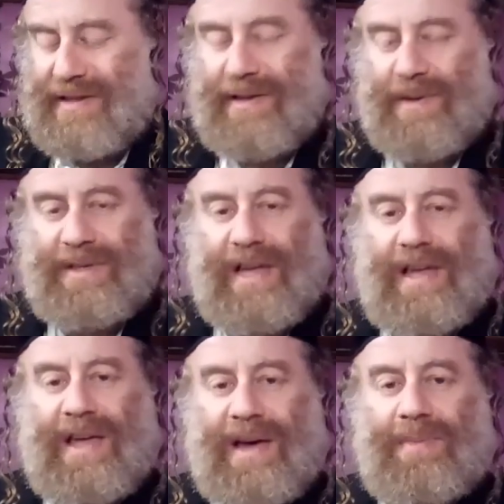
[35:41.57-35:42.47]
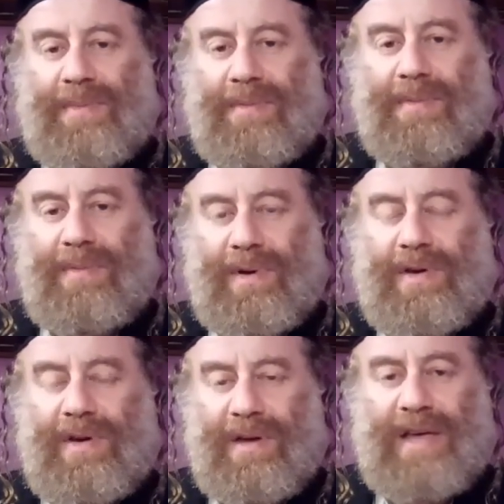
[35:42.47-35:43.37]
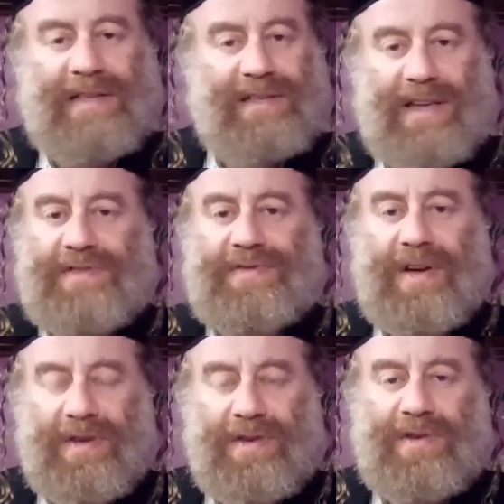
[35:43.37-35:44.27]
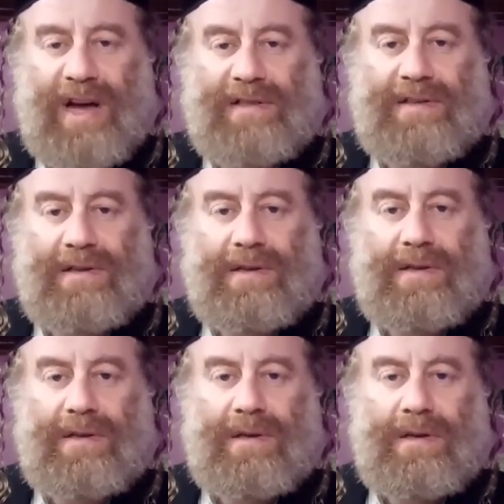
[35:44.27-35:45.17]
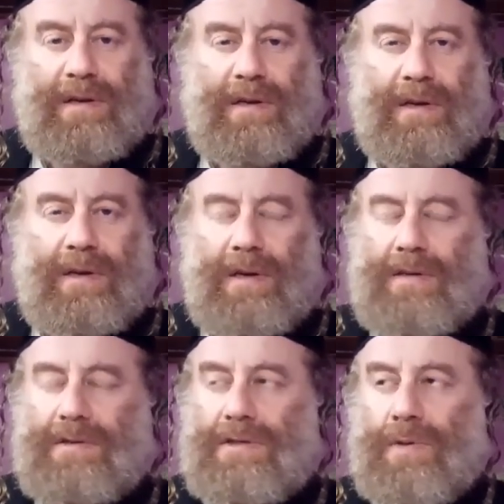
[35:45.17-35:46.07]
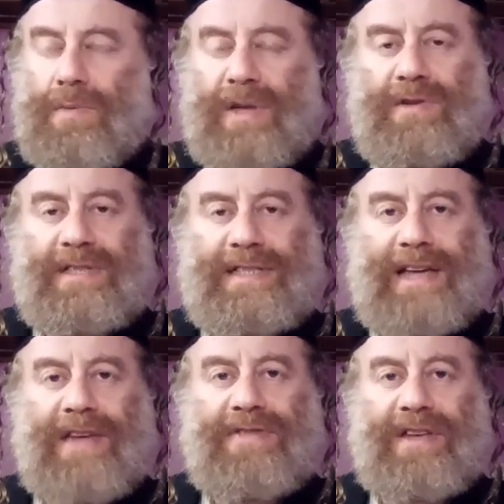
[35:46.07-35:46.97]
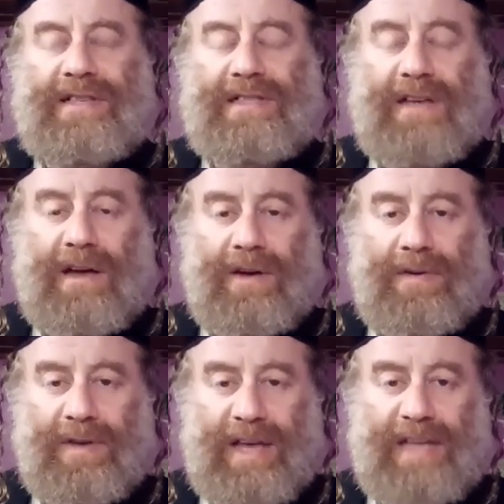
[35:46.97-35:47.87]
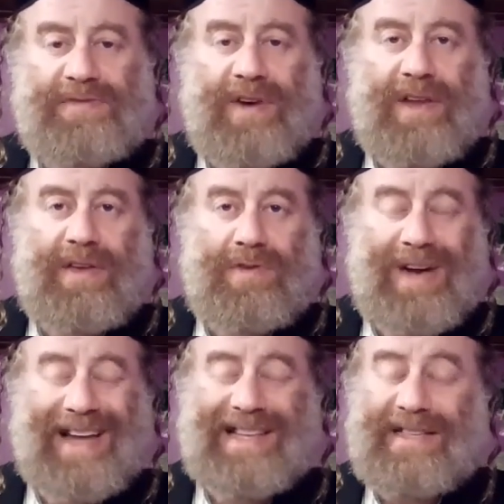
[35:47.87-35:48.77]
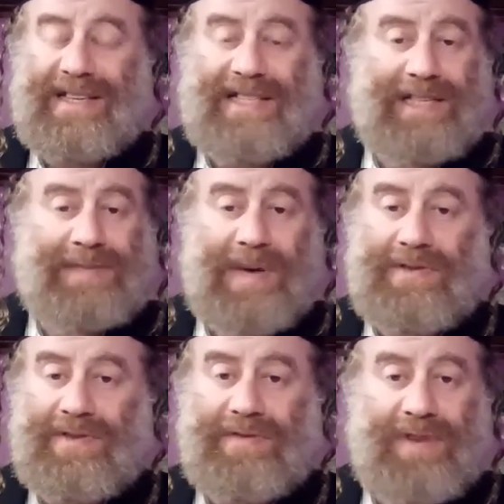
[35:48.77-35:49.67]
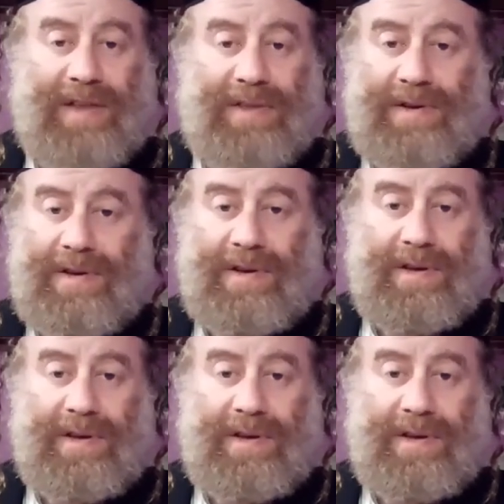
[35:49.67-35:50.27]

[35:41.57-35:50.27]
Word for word: So you say, yeah, yeah, you, yes, yes, father, you're right. So when you say this, uh, yes, father, you're right, in disrespect to the father.